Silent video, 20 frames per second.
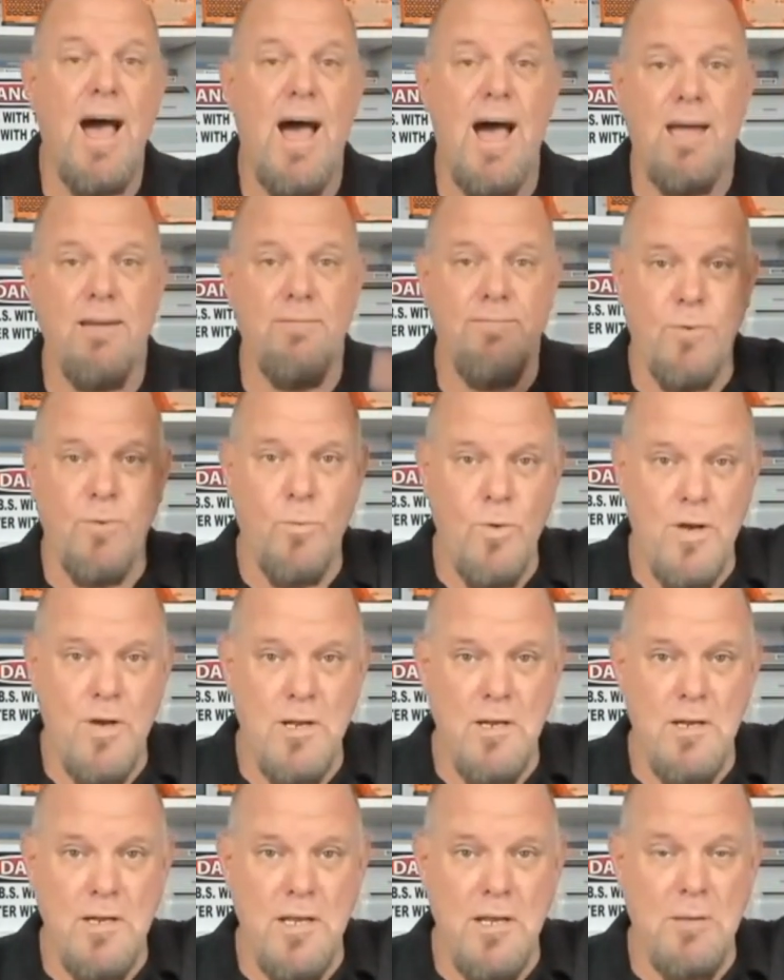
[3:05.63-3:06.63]
I, for
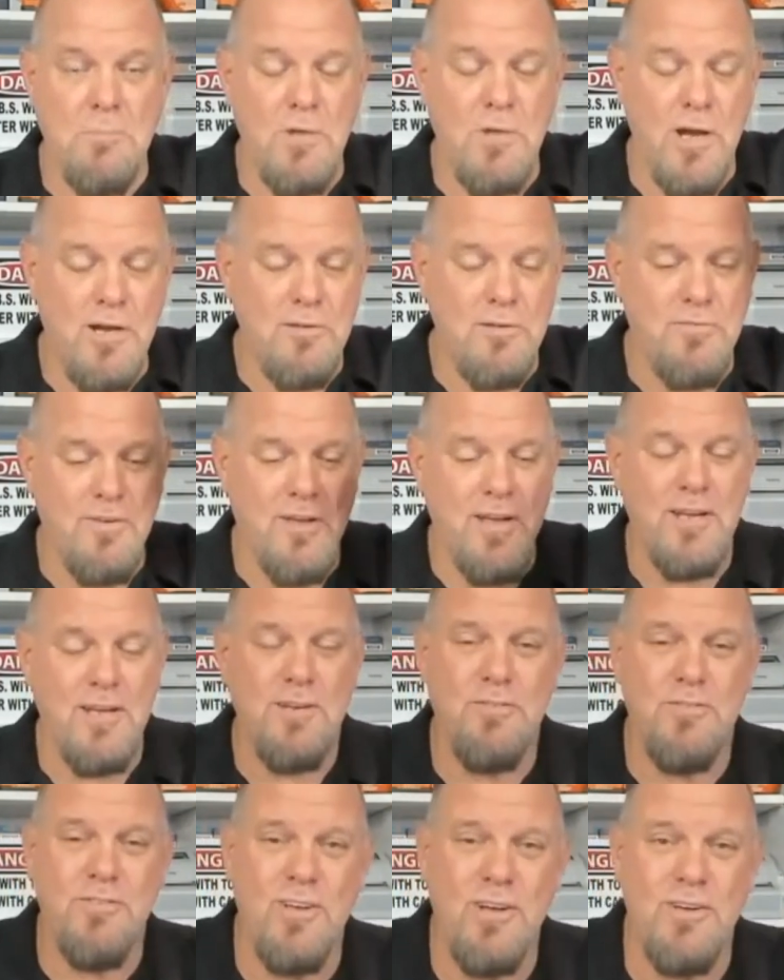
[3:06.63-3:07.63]
one, am not a
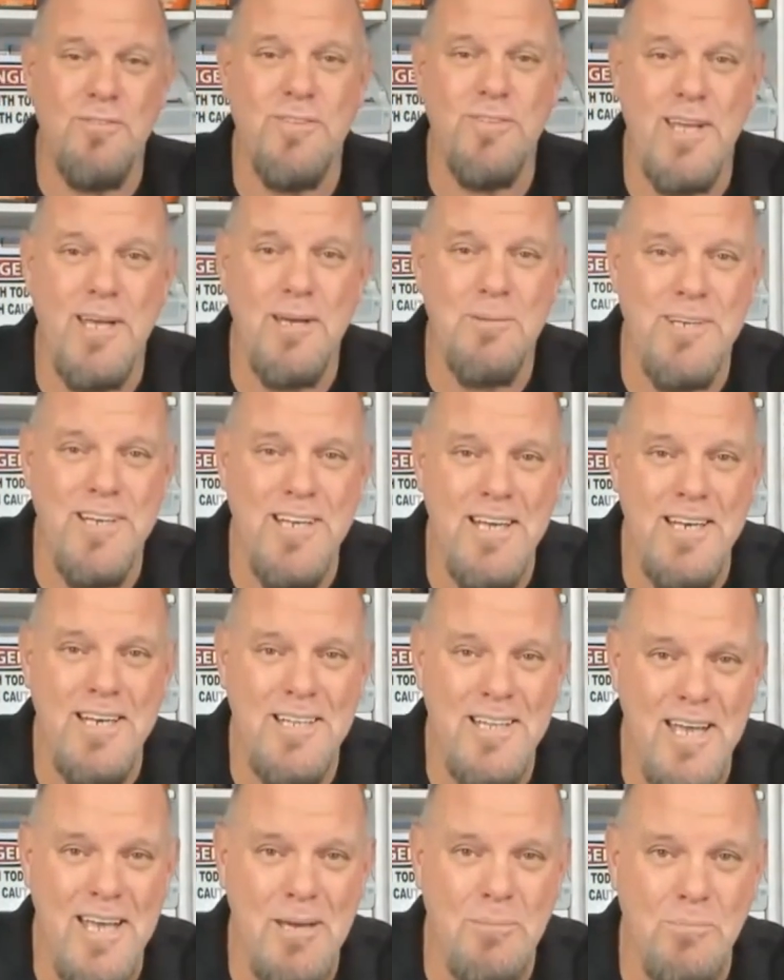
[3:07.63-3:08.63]
fan of
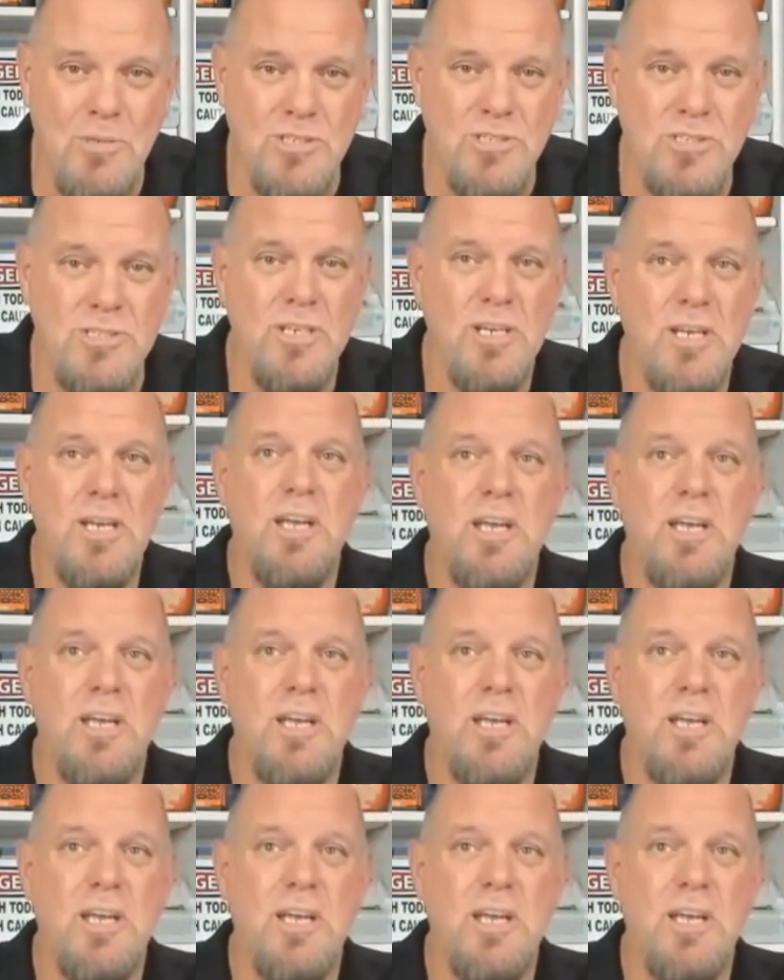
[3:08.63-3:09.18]
self-laminating labels.